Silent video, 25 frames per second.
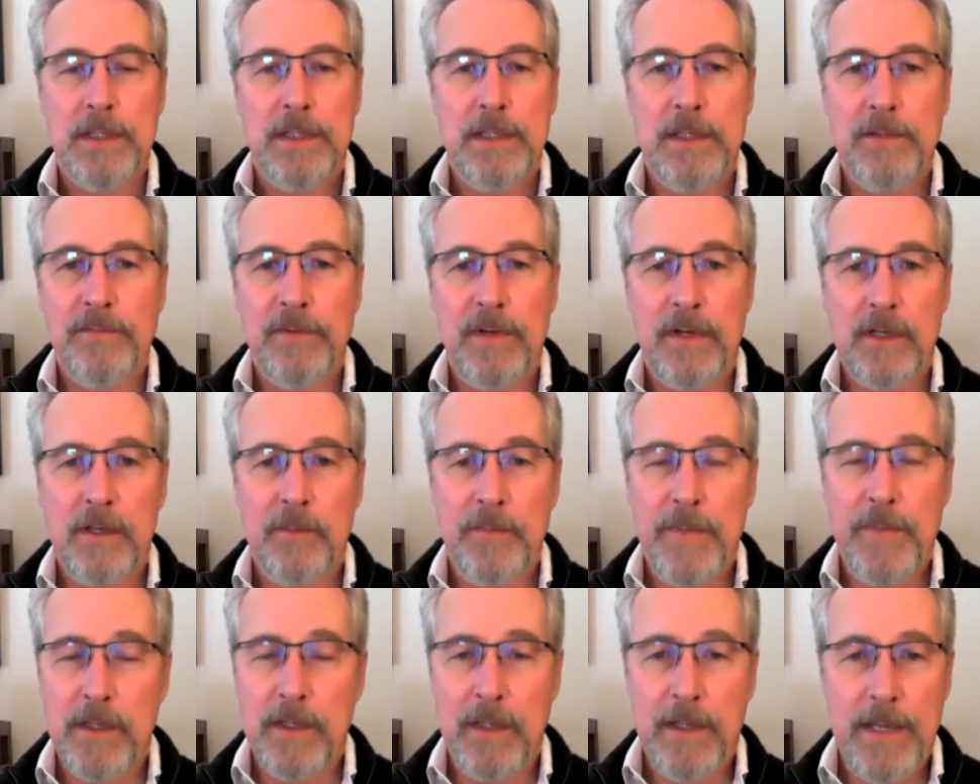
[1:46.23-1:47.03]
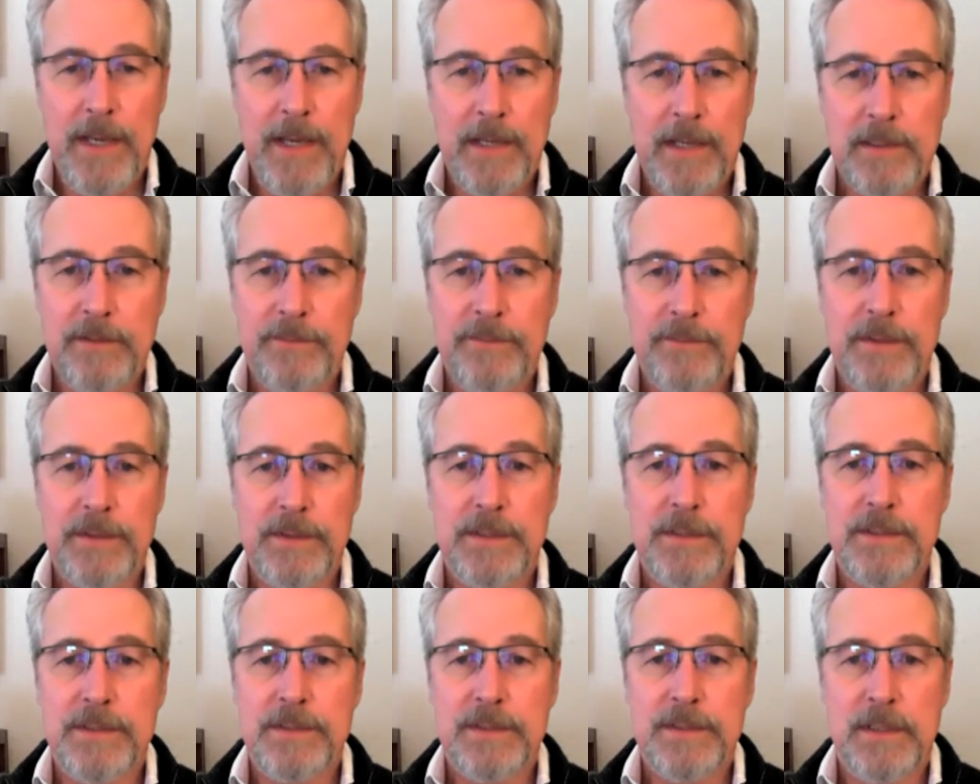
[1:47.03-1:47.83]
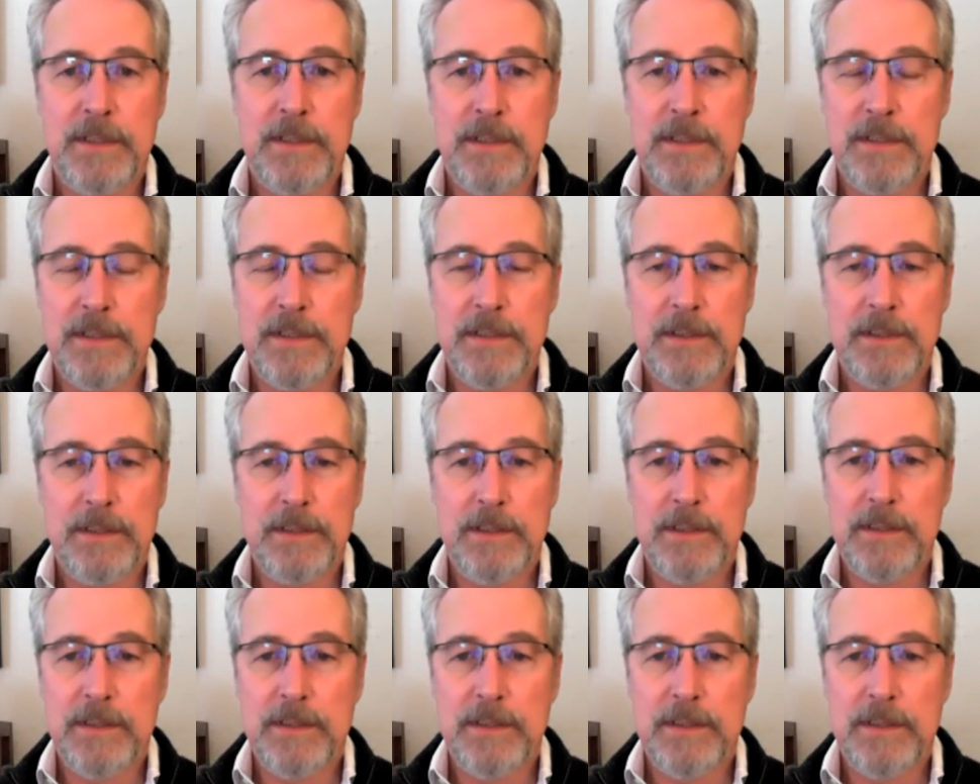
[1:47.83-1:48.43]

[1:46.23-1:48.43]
environmental activists, and